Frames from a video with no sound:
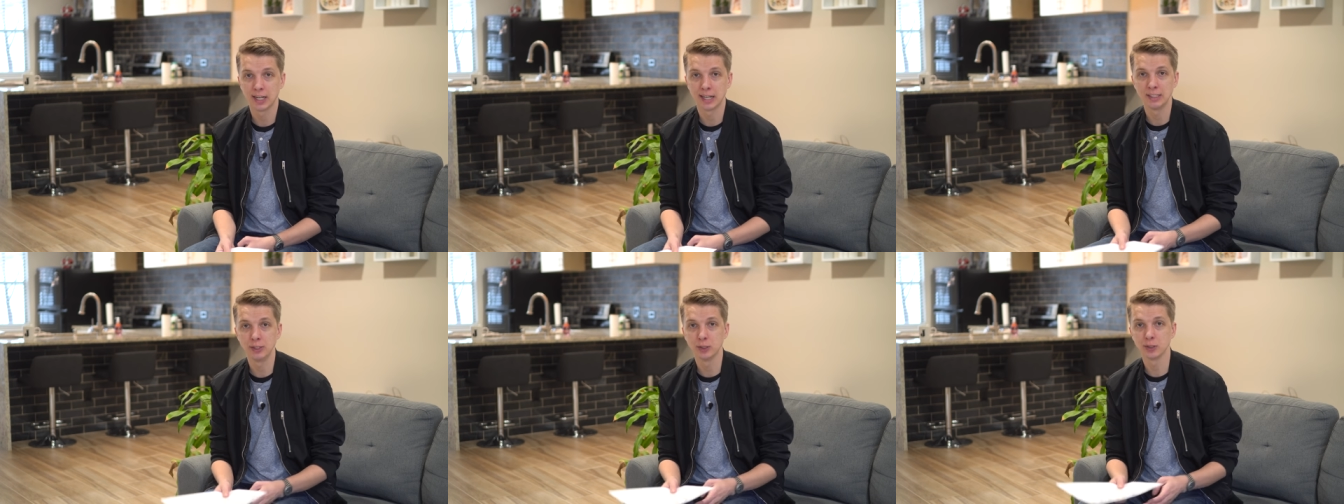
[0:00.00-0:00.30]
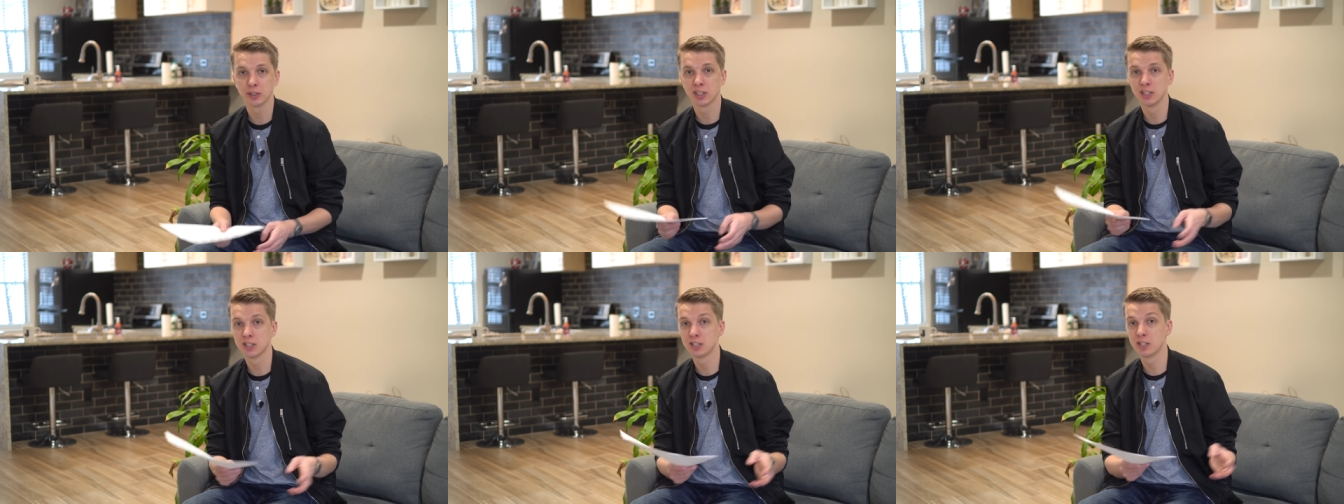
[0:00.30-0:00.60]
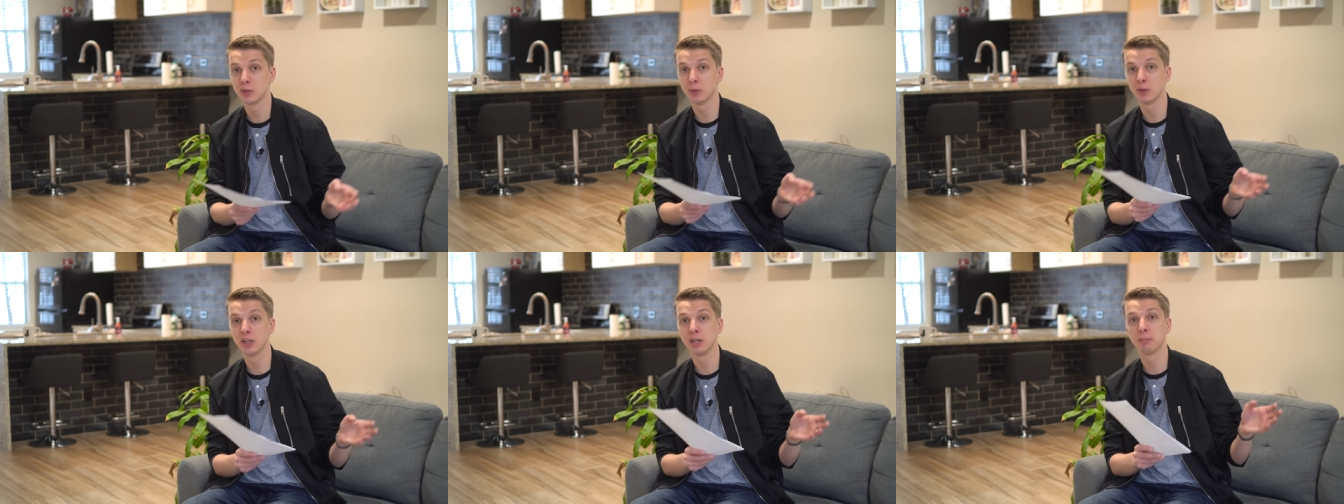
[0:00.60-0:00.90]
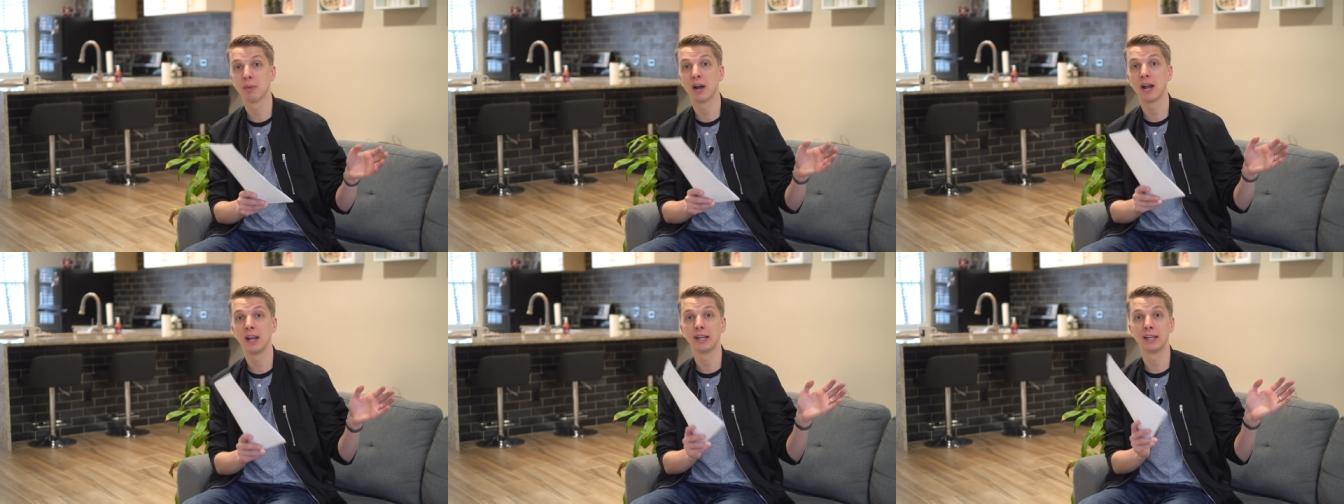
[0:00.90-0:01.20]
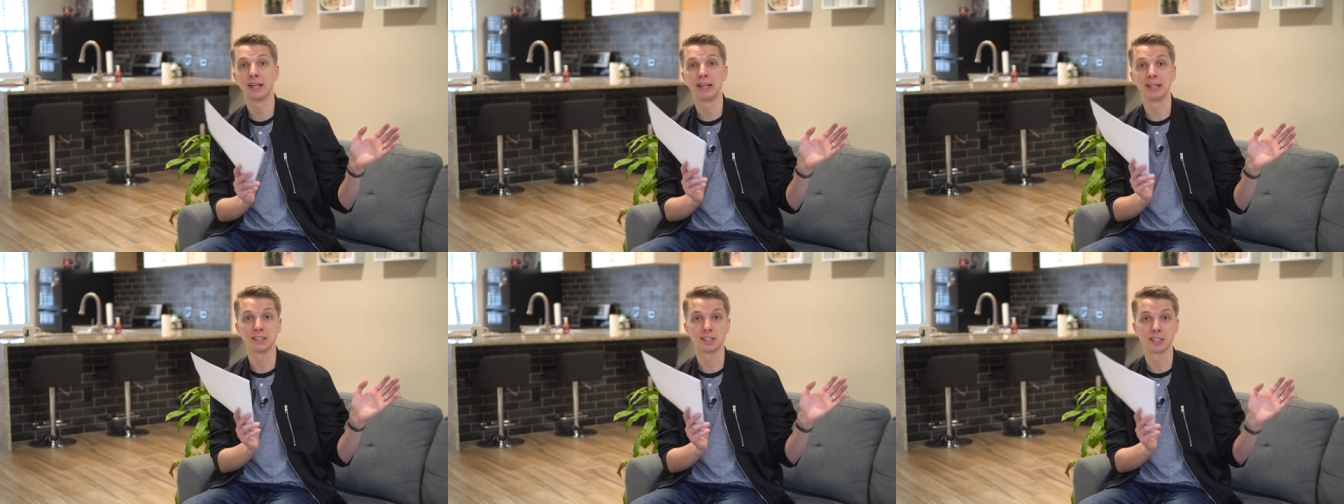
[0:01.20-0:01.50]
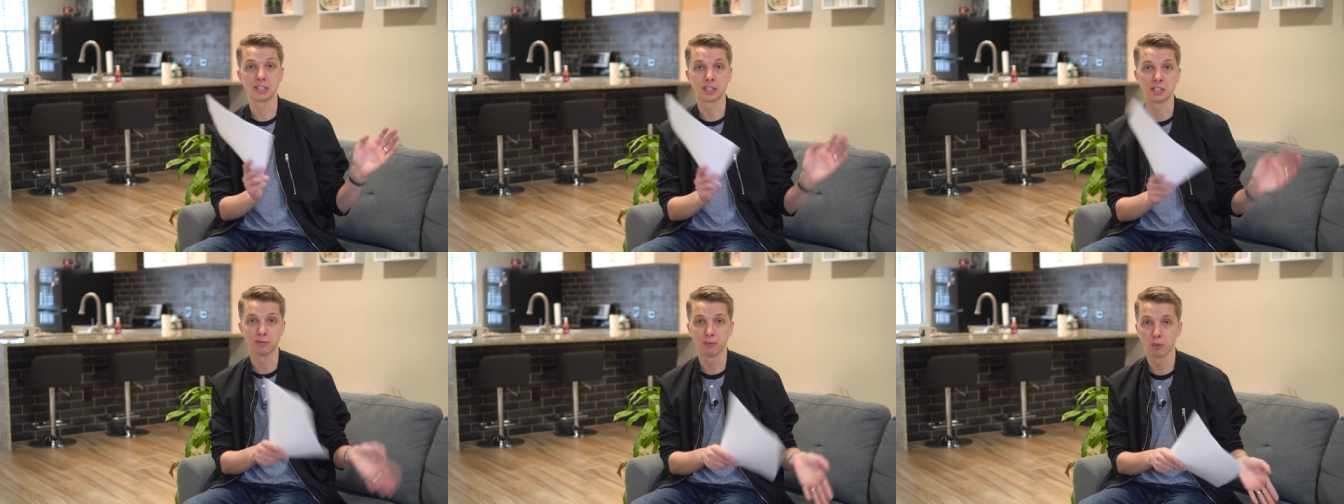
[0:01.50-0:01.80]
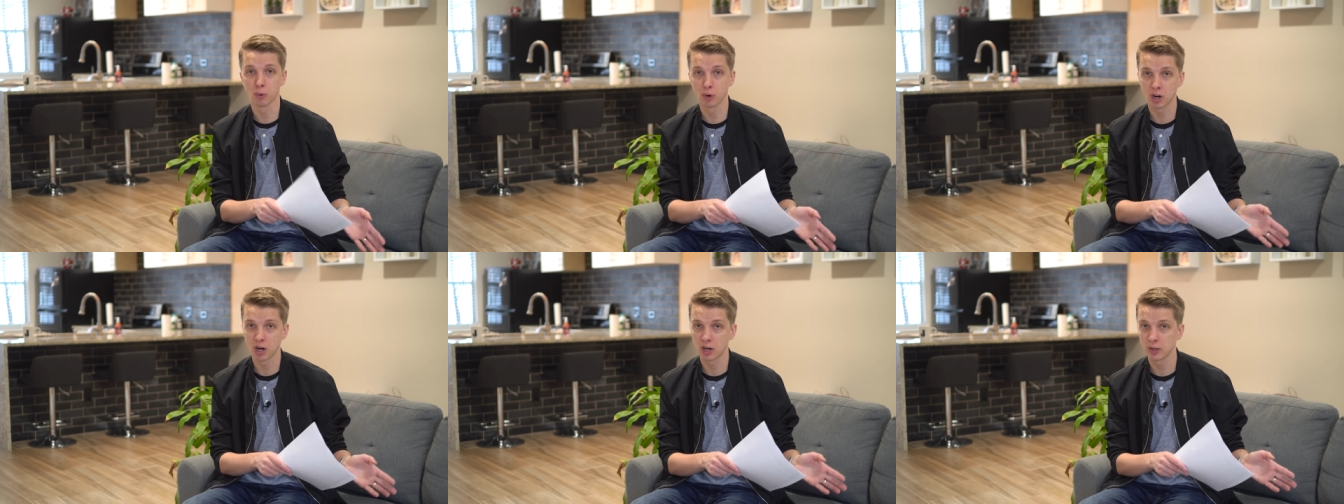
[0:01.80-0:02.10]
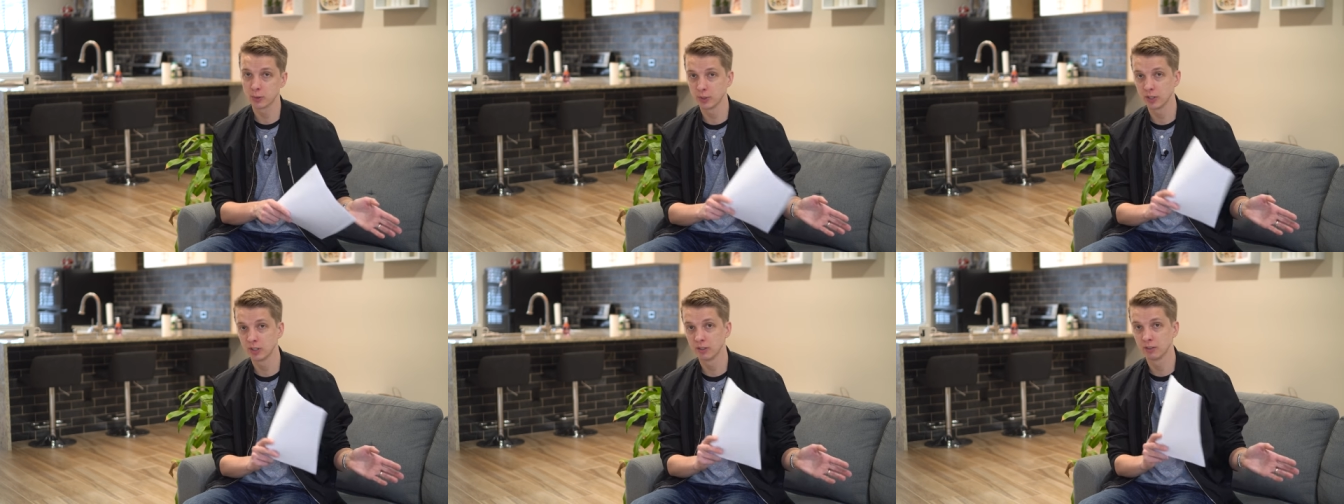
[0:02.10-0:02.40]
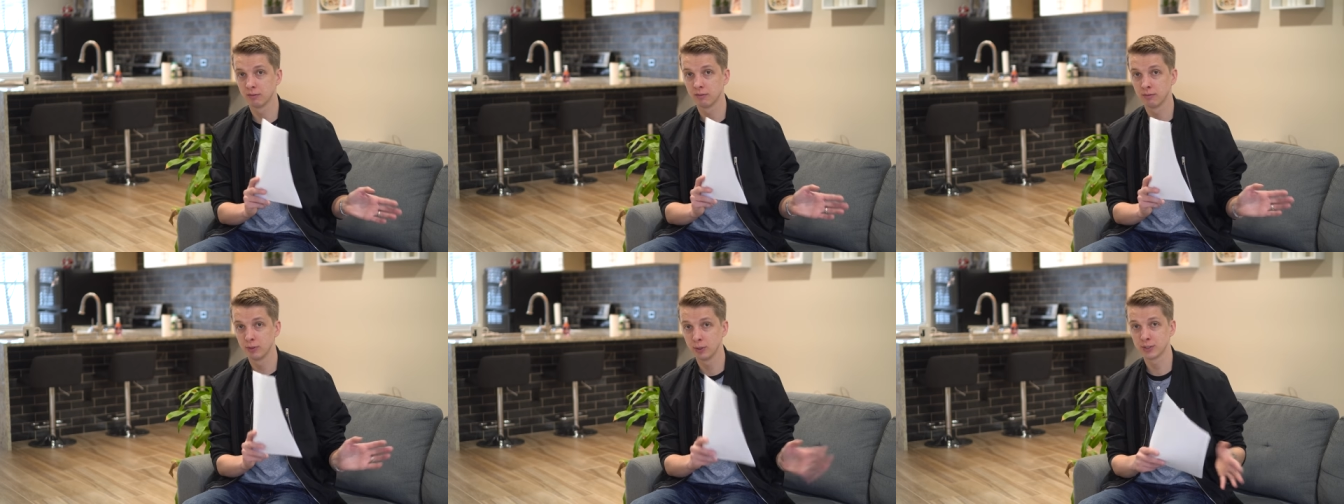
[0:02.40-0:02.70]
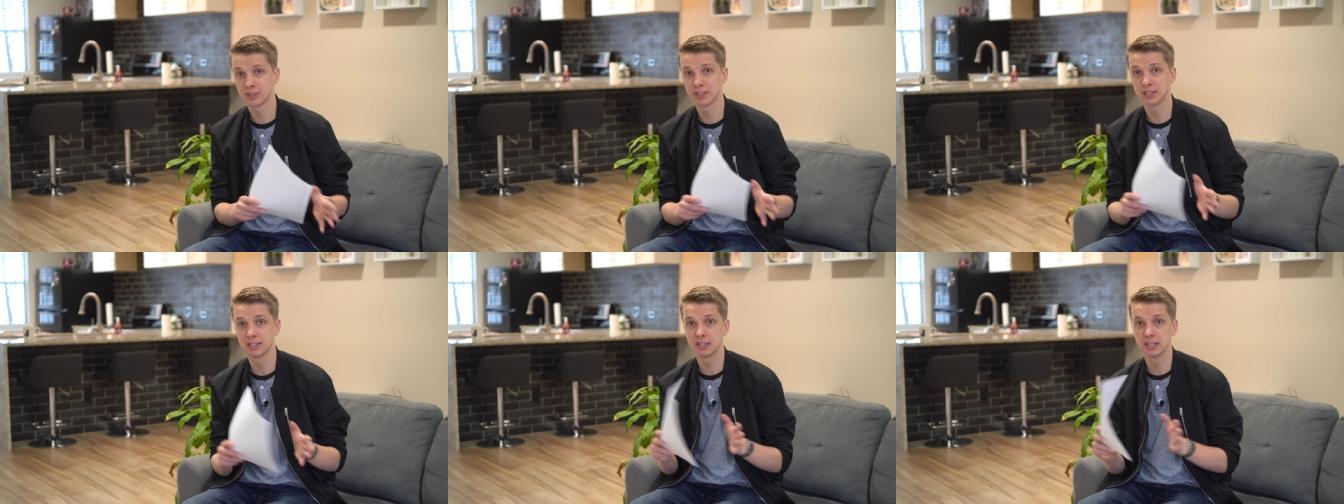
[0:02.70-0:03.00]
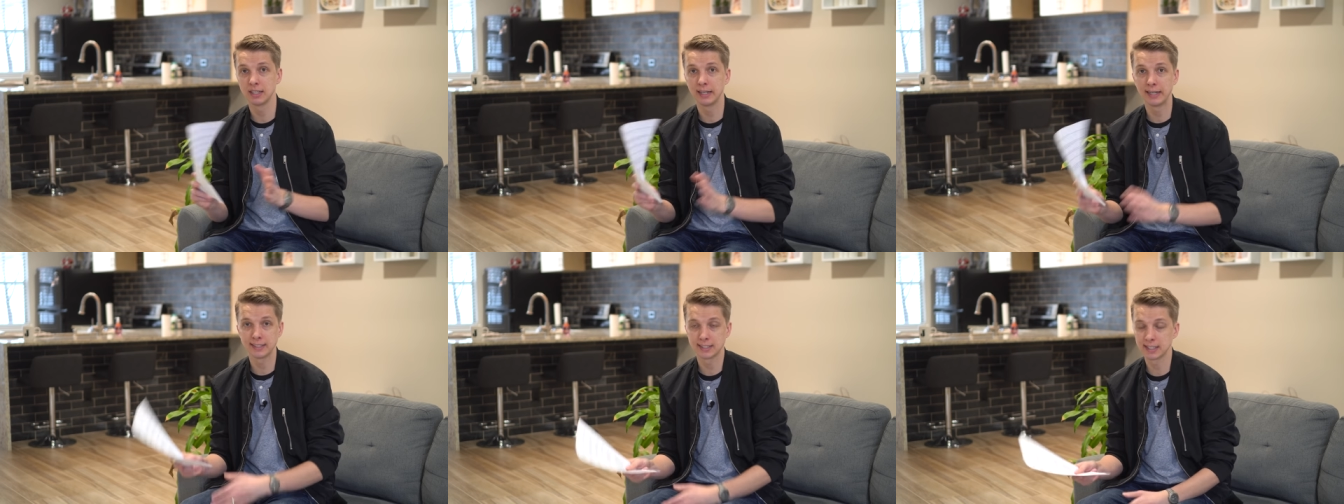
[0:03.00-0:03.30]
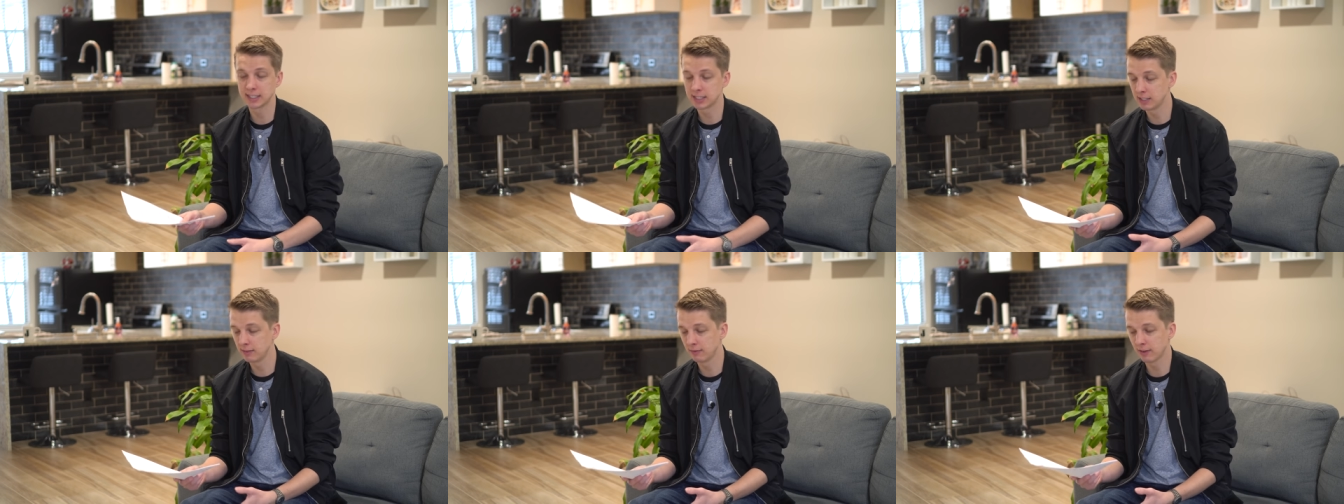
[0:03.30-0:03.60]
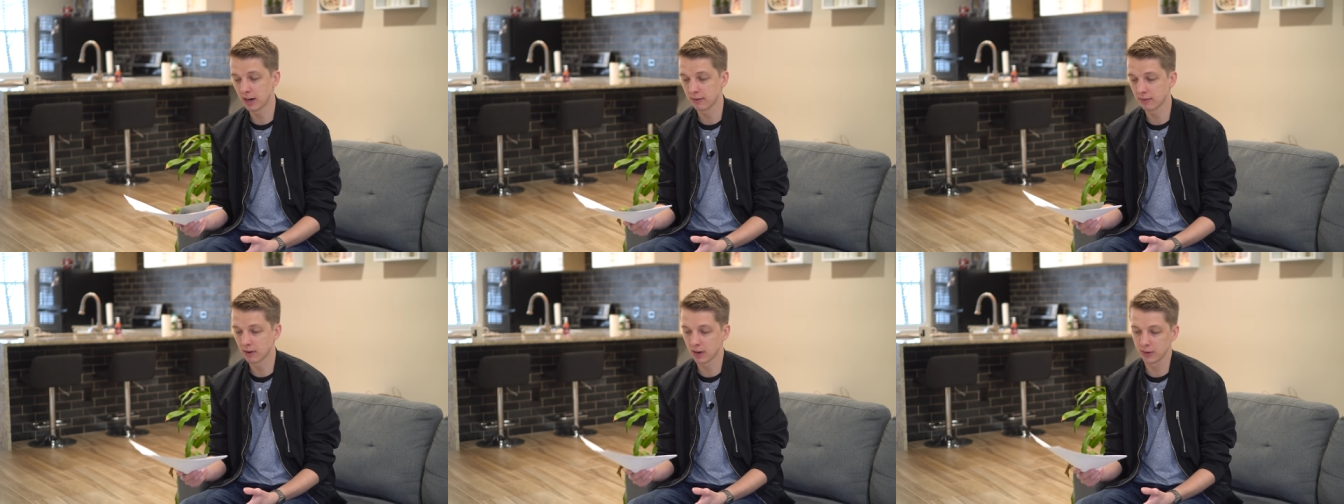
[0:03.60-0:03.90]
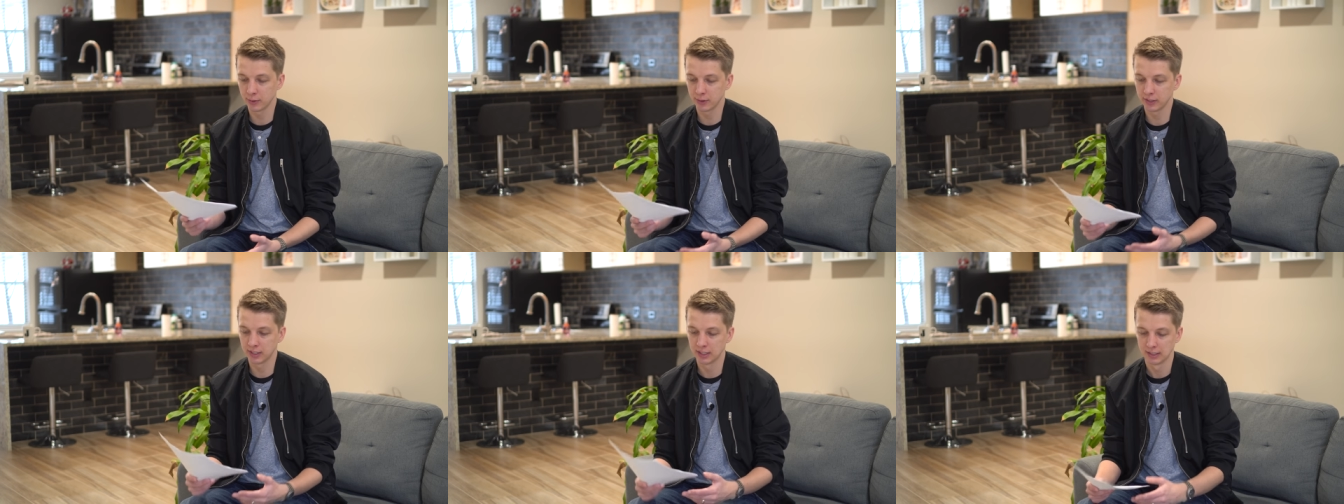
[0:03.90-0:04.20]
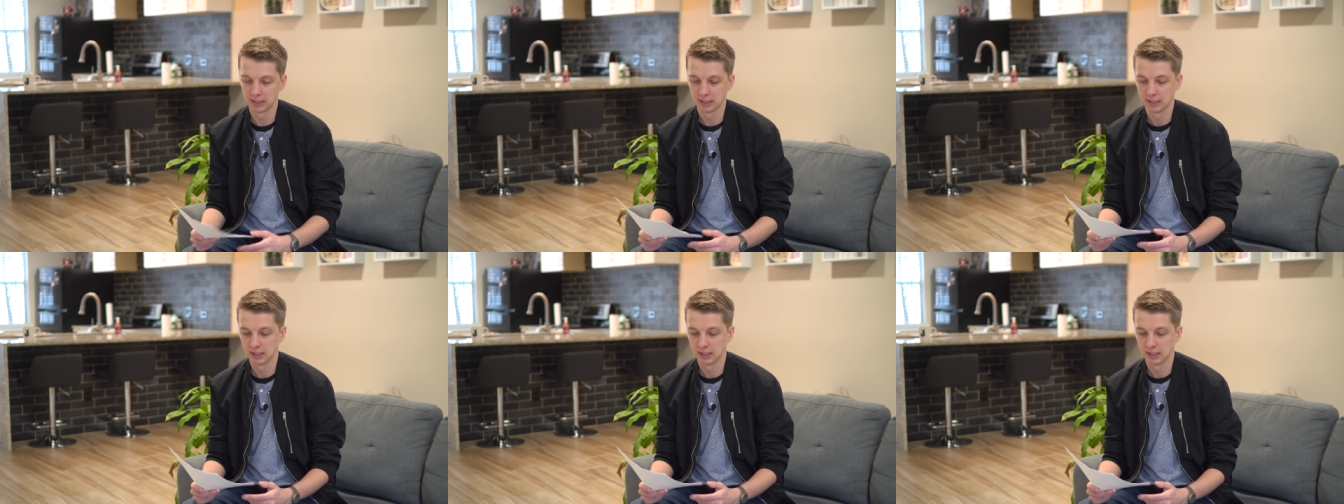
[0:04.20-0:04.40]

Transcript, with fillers: and you're considering buying an A6400 versus an A6500,